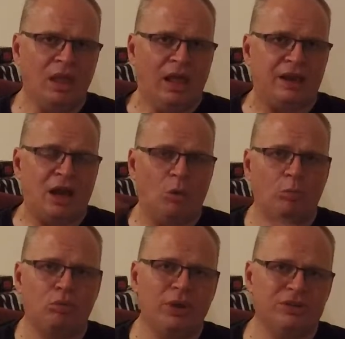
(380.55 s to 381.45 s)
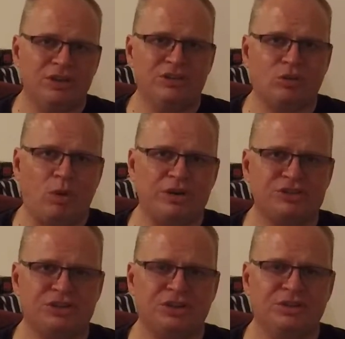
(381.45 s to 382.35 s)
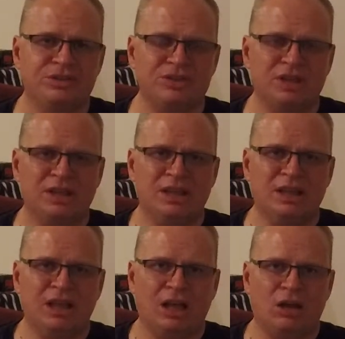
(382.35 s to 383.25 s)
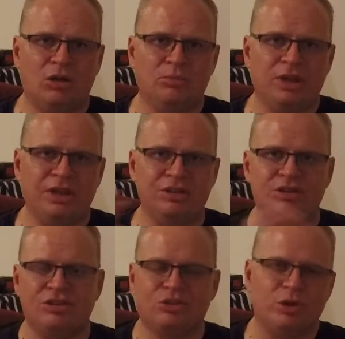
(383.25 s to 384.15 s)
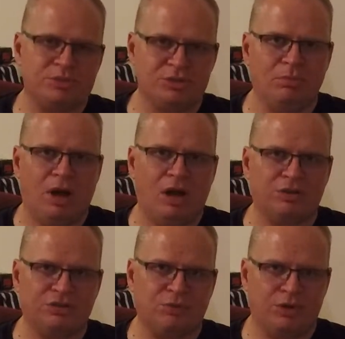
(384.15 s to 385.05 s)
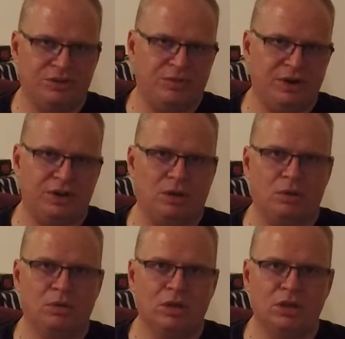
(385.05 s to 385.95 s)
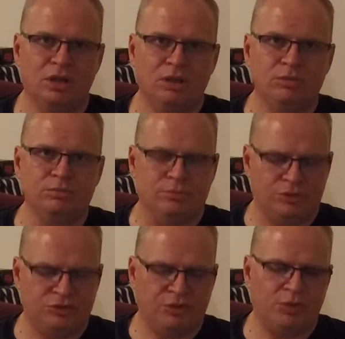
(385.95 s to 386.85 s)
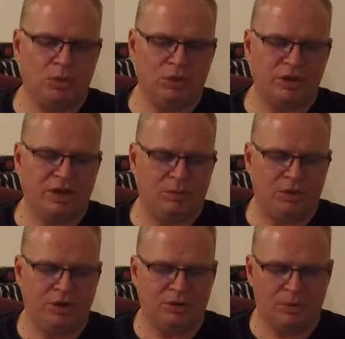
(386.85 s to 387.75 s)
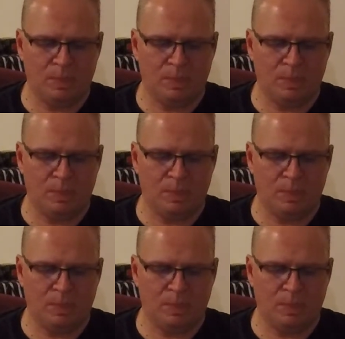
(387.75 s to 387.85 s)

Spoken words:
And I will print these questions in the description box for this video. So if you want to look at them later.